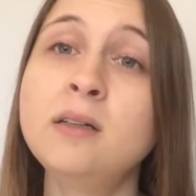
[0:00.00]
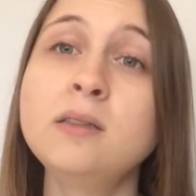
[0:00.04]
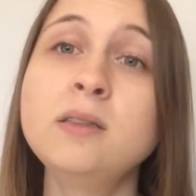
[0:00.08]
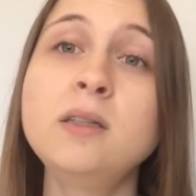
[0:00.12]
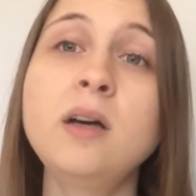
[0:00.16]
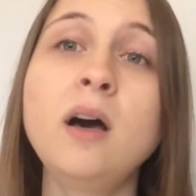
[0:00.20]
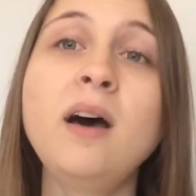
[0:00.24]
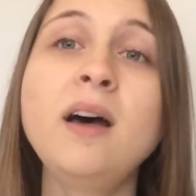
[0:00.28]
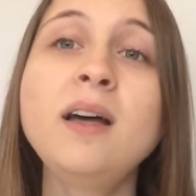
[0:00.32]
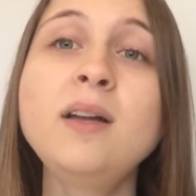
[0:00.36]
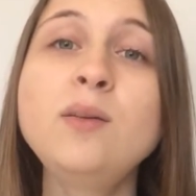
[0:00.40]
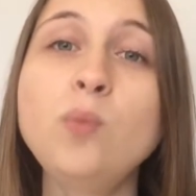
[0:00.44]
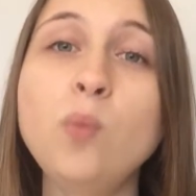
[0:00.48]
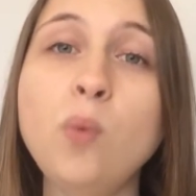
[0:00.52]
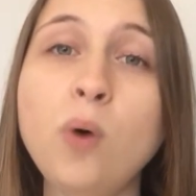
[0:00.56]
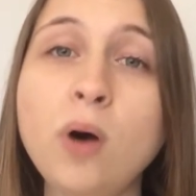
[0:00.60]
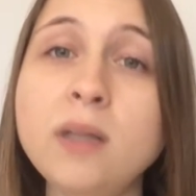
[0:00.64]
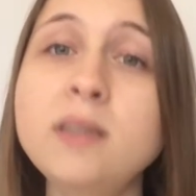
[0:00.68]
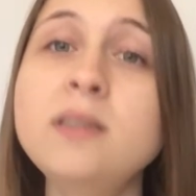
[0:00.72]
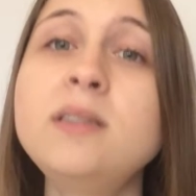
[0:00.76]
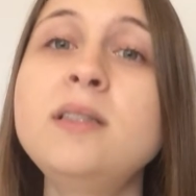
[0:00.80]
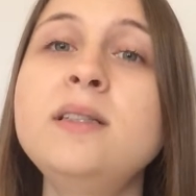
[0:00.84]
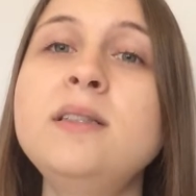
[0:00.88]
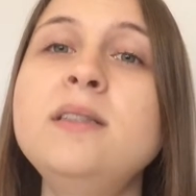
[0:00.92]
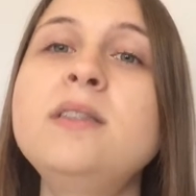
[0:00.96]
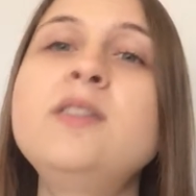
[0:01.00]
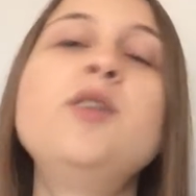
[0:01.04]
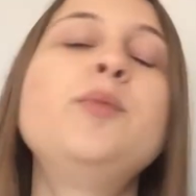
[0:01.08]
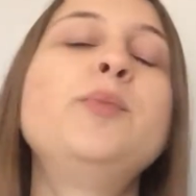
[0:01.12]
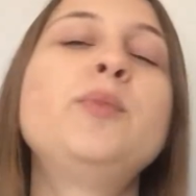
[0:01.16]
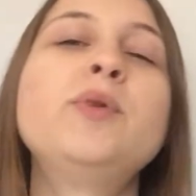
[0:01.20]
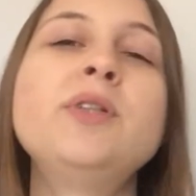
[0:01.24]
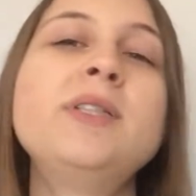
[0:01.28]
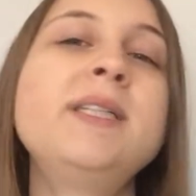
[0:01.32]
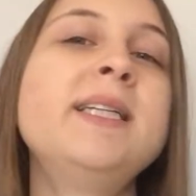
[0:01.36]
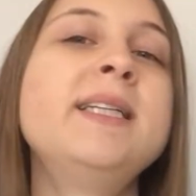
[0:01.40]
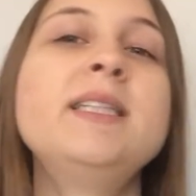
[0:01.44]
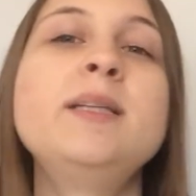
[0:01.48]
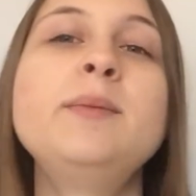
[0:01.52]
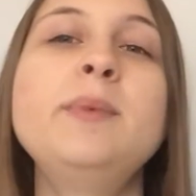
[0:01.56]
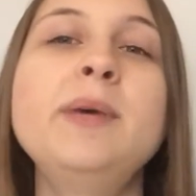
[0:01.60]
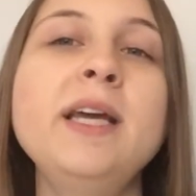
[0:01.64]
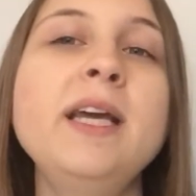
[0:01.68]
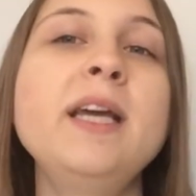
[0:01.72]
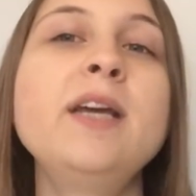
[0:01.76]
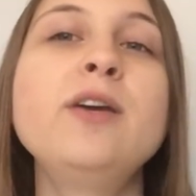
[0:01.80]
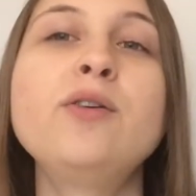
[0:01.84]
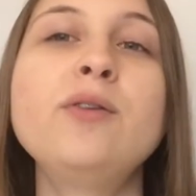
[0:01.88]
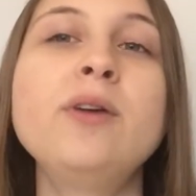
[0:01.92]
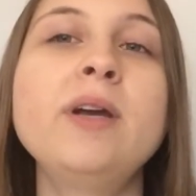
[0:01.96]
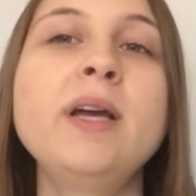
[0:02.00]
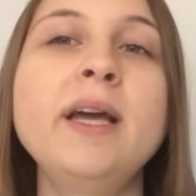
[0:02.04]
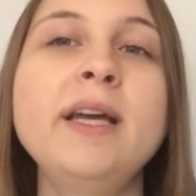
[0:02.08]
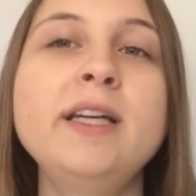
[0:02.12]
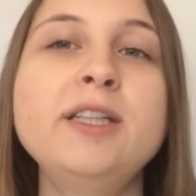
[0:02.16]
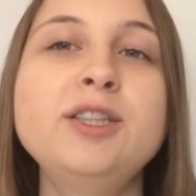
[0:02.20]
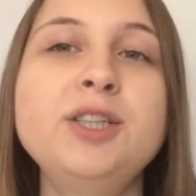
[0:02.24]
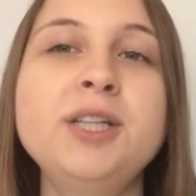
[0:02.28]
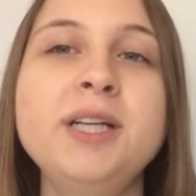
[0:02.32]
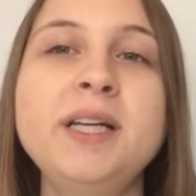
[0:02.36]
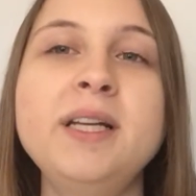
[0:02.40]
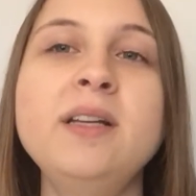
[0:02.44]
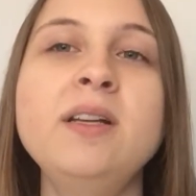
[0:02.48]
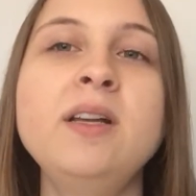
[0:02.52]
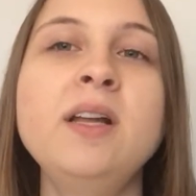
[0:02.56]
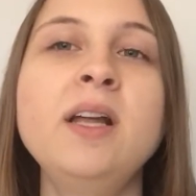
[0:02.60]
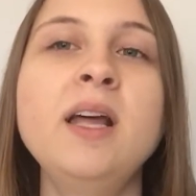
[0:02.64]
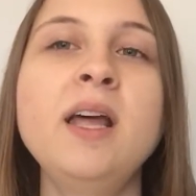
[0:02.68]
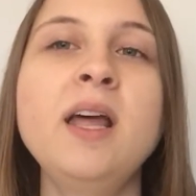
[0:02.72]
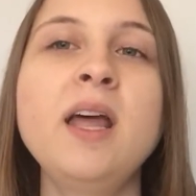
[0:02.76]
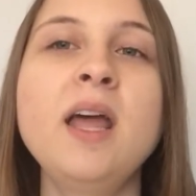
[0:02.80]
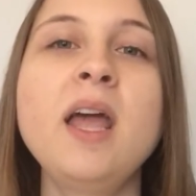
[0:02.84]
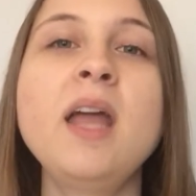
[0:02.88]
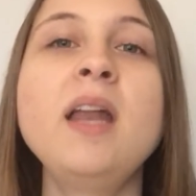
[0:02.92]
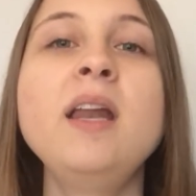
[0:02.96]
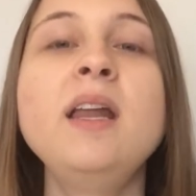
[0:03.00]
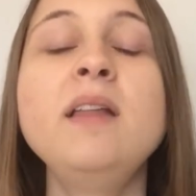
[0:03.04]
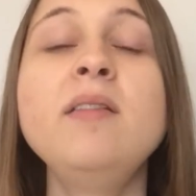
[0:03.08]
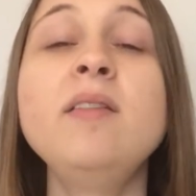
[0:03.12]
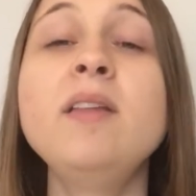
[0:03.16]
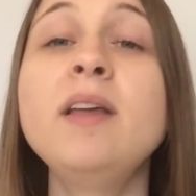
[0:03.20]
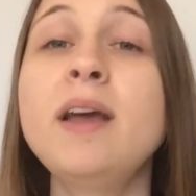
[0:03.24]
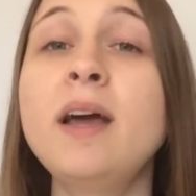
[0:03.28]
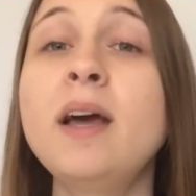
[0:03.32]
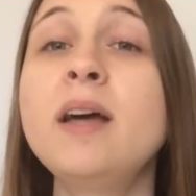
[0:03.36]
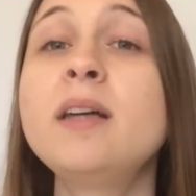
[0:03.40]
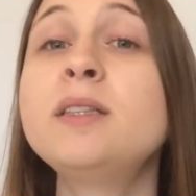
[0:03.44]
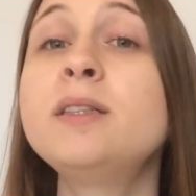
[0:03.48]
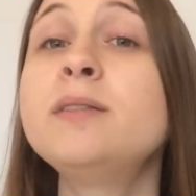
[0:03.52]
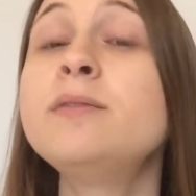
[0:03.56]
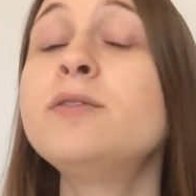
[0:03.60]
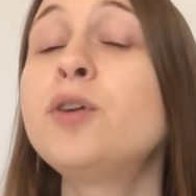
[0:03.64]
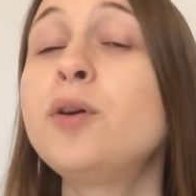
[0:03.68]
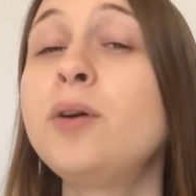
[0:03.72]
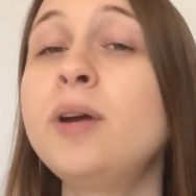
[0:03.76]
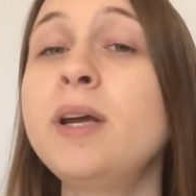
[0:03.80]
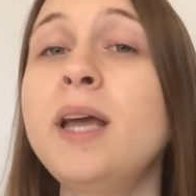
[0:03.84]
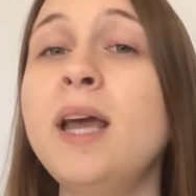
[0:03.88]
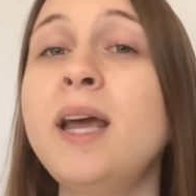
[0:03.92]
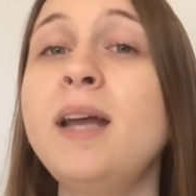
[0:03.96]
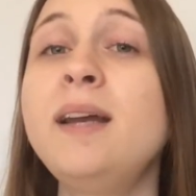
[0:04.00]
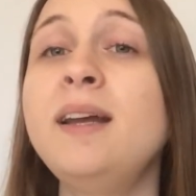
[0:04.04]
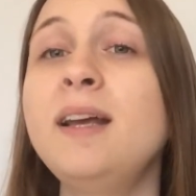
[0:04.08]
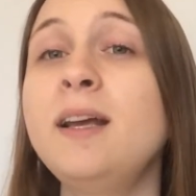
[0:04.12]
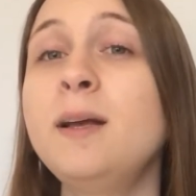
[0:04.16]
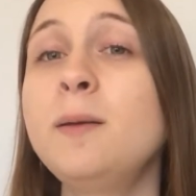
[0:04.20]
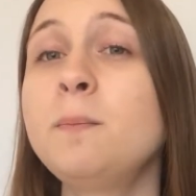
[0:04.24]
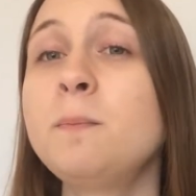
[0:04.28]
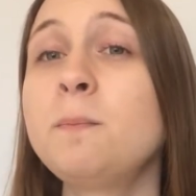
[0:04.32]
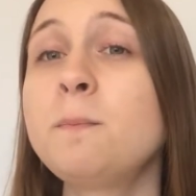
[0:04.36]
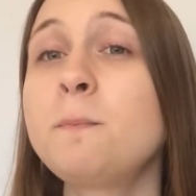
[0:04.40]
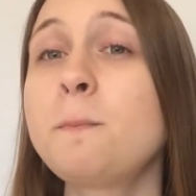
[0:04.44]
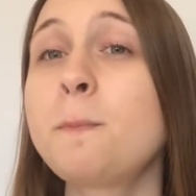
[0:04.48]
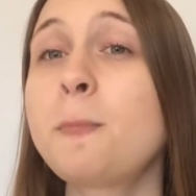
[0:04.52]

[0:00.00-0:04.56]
God wants us to participate in creation and in the act of creating.